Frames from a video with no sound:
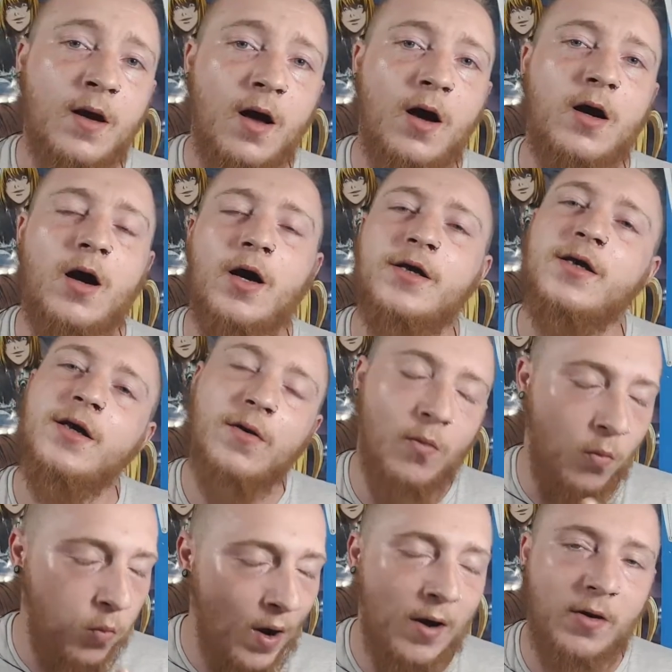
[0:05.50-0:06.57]
Hi guys,
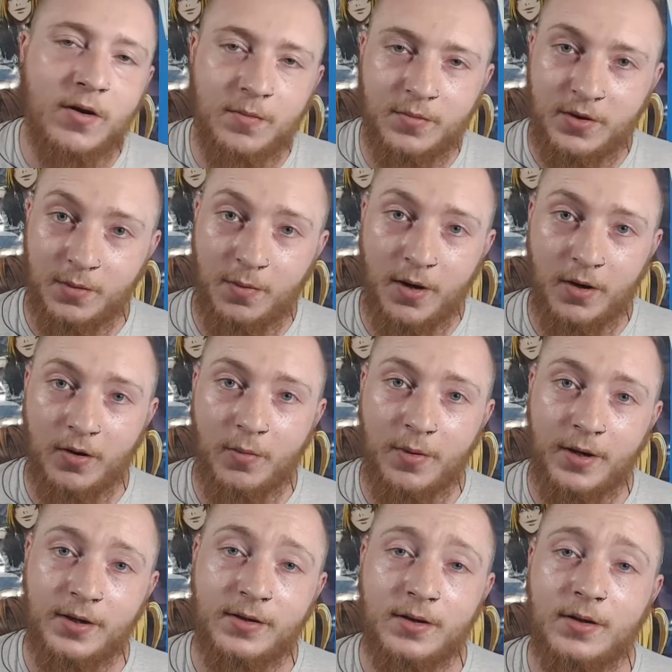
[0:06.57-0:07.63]
and welcome to Pyro
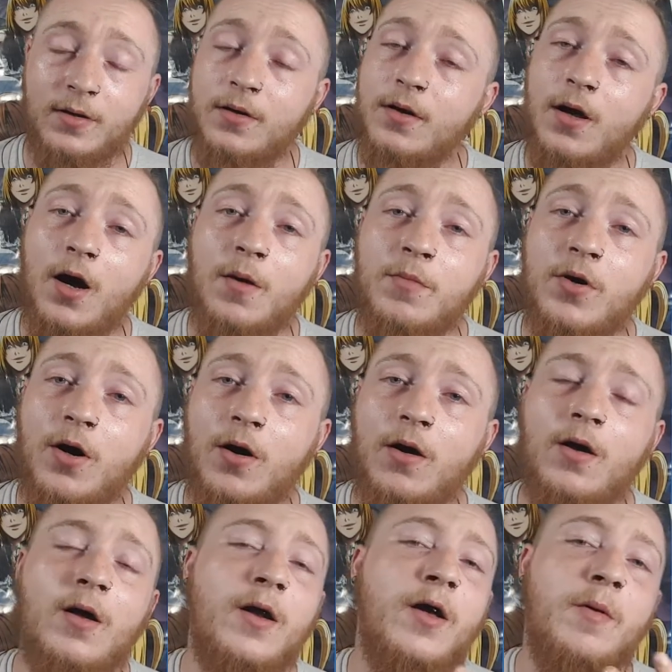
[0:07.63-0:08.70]
Painting. I'm
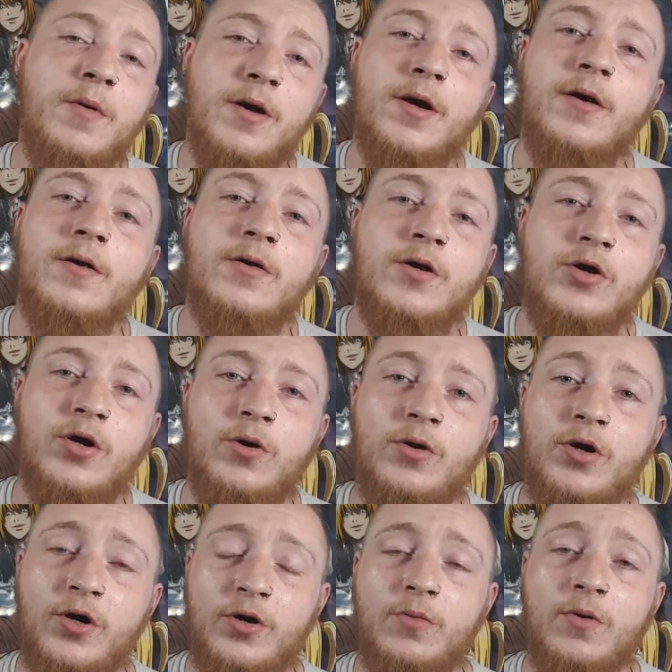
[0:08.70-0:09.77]
Carl, and I'm here to show
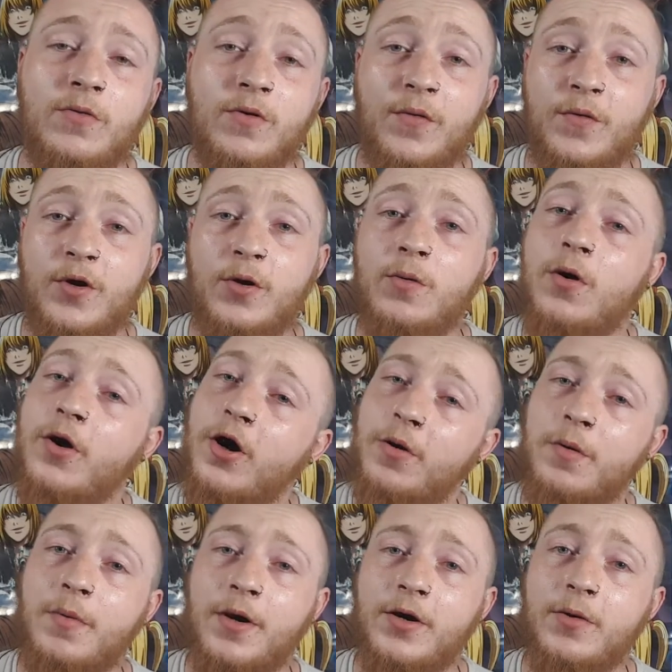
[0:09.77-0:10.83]
you a review on
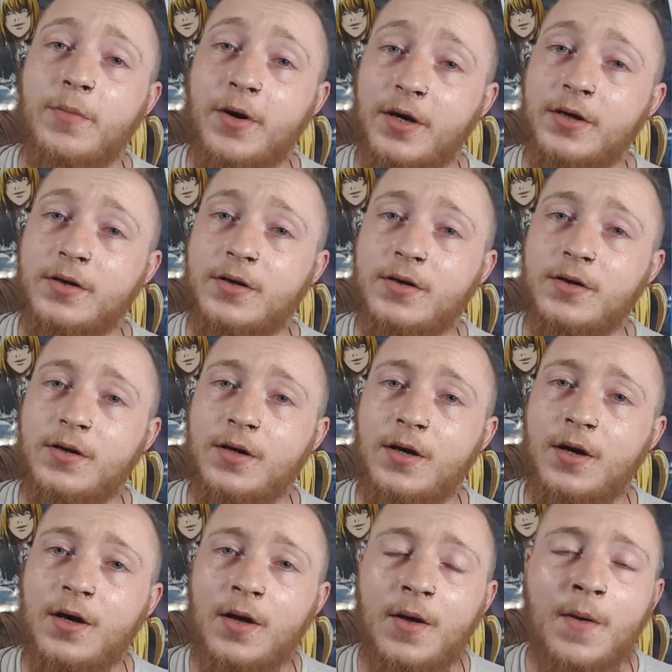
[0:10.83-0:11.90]
Army Painter paints.
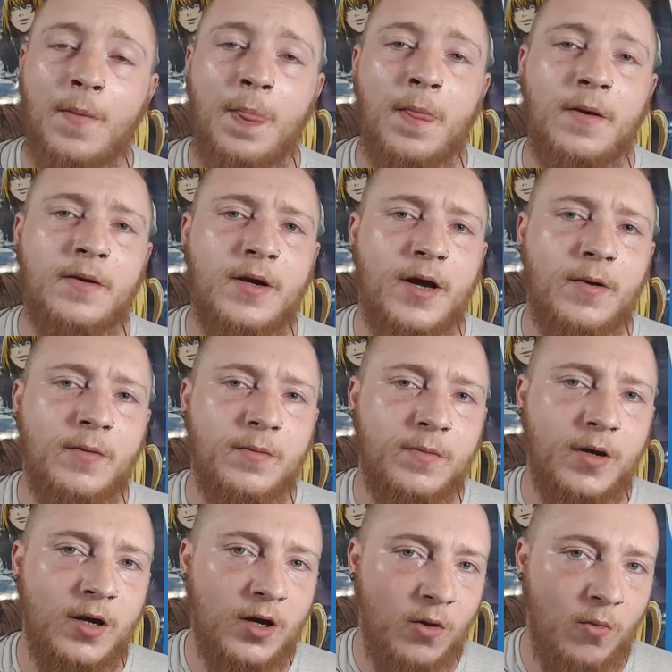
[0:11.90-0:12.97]
Now,
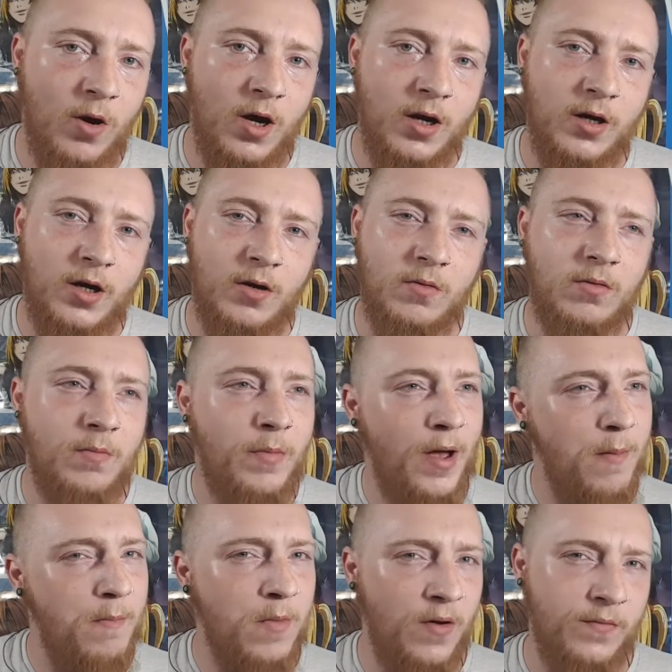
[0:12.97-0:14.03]
a little while ago,
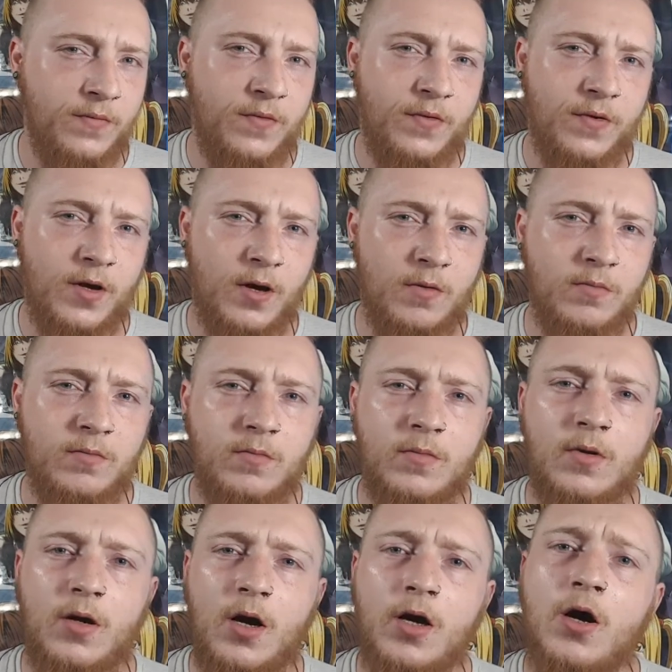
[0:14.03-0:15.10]
about a month ago,
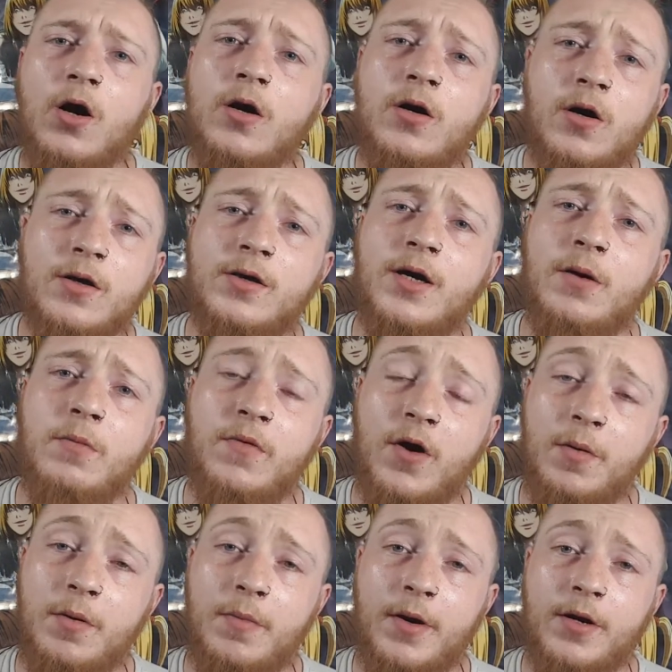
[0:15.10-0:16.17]
I got in contact with
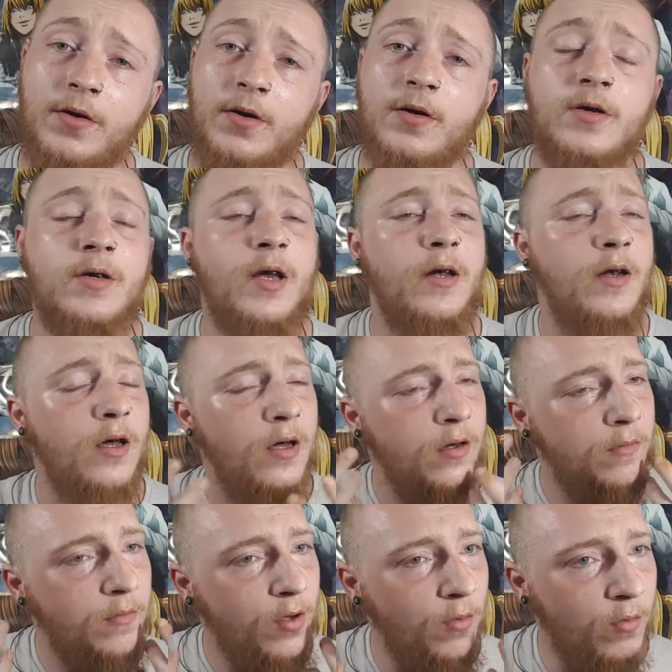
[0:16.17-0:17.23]
Army Painter and said, look,
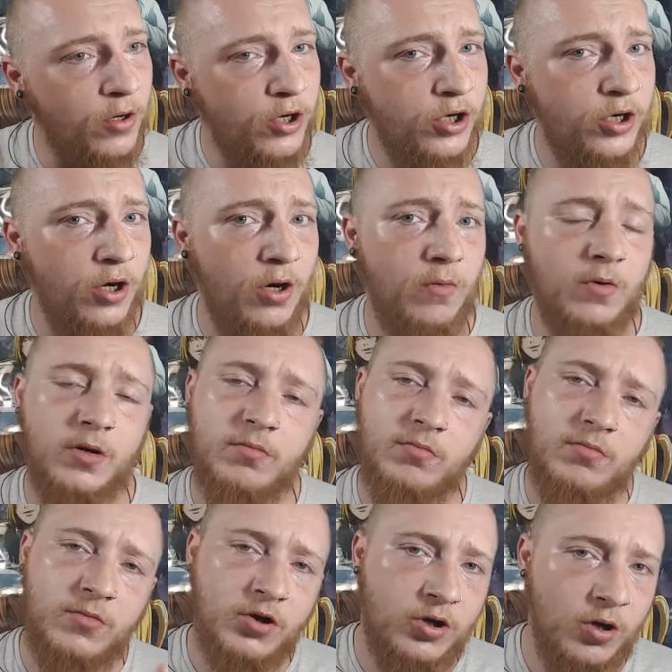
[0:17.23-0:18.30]
I want to
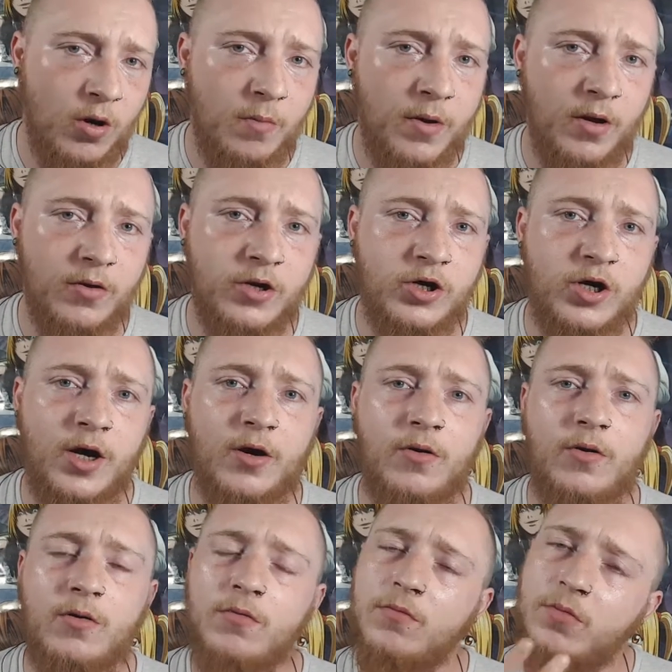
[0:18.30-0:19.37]
show a bit on the
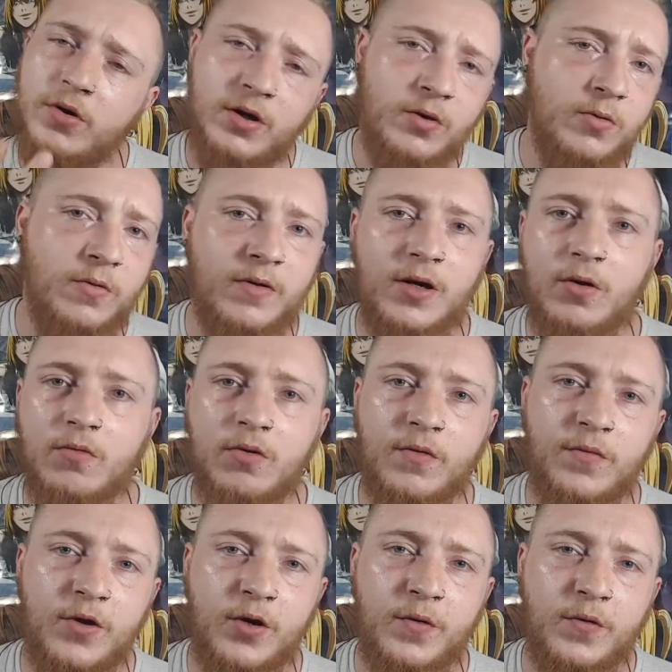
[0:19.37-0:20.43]
channel, I want to do a little
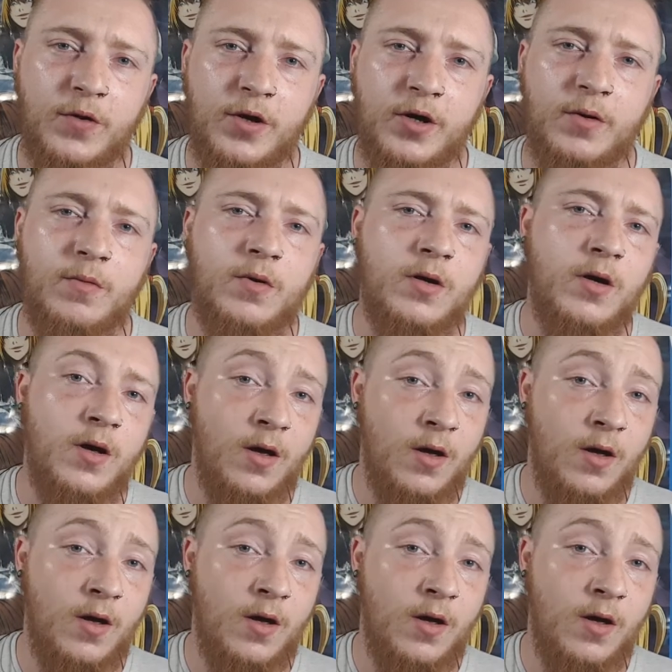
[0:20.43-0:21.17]
review for you.